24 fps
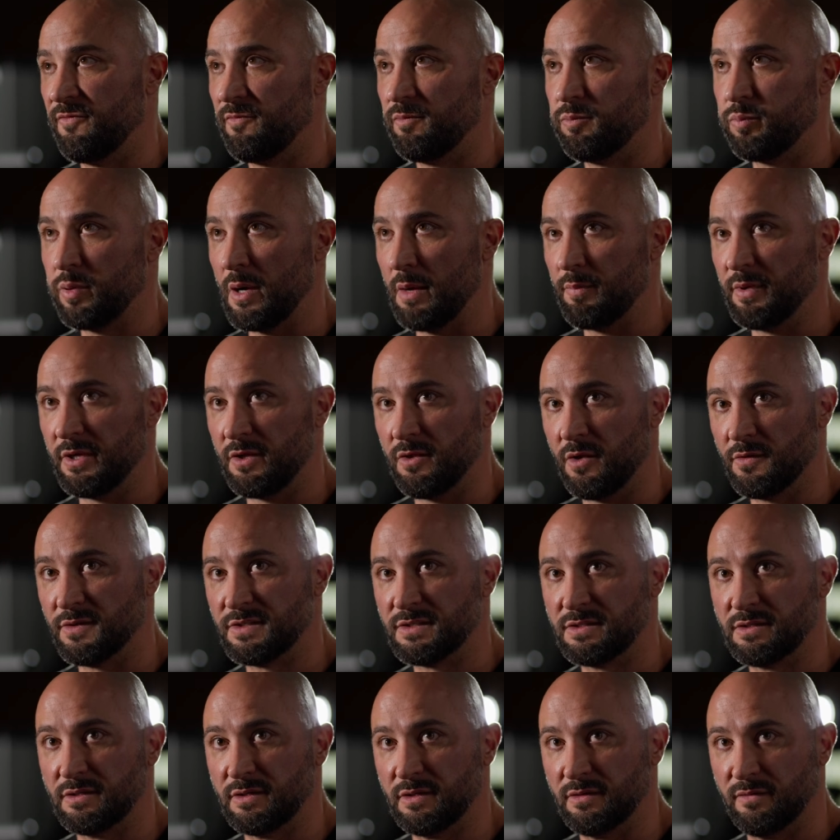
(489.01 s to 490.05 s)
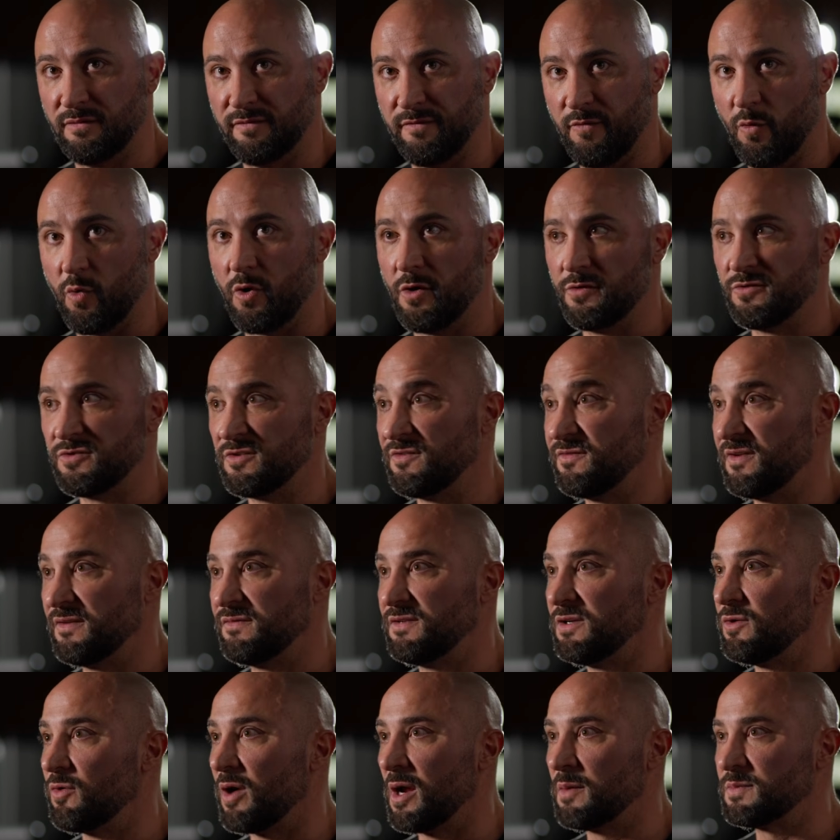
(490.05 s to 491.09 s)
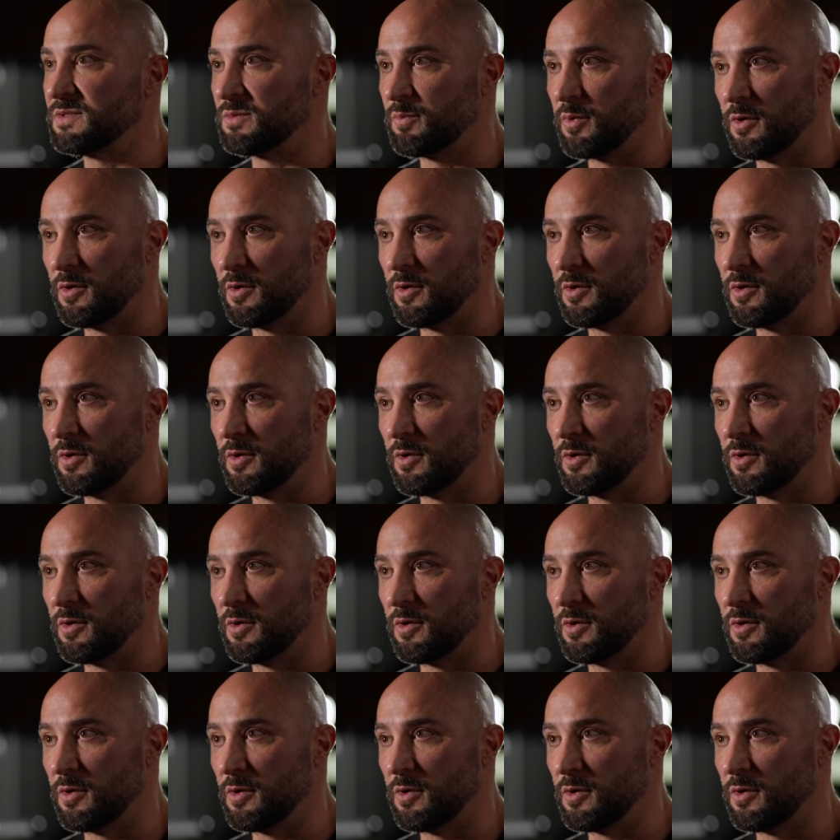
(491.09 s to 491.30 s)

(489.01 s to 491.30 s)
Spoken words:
Probably close to 450 grams of